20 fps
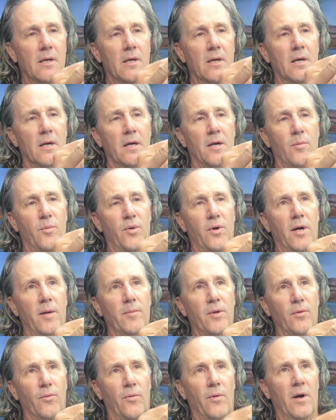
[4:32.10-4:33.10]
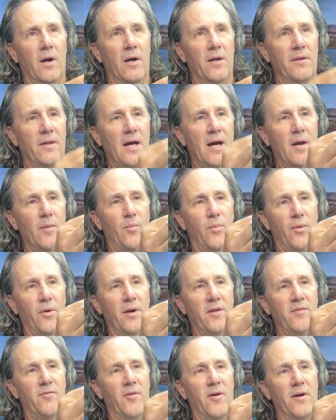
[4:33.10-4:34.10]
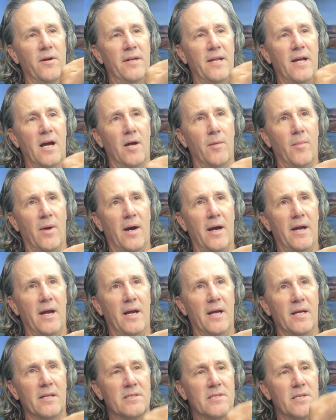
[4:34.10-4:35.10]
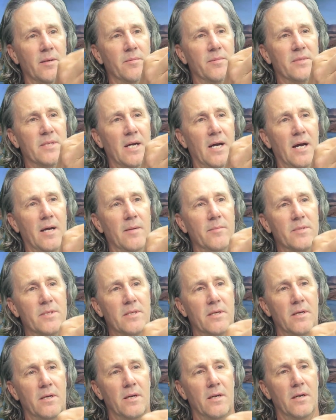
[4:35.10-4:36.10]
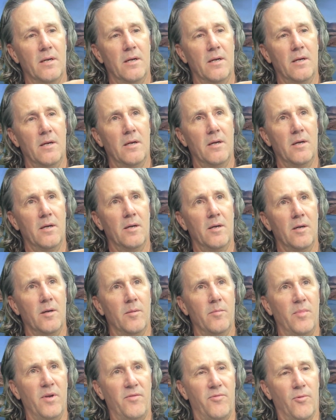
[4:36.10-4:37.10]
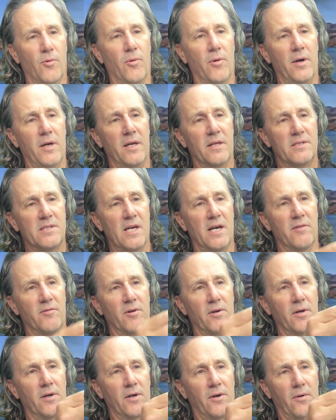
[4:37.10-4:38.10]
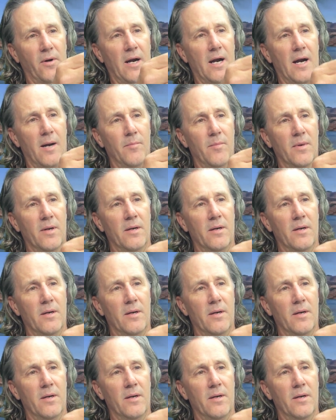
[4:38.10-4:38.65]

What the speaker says: I can probably run that pretty far down my hand sometimes before it's ever going to grab,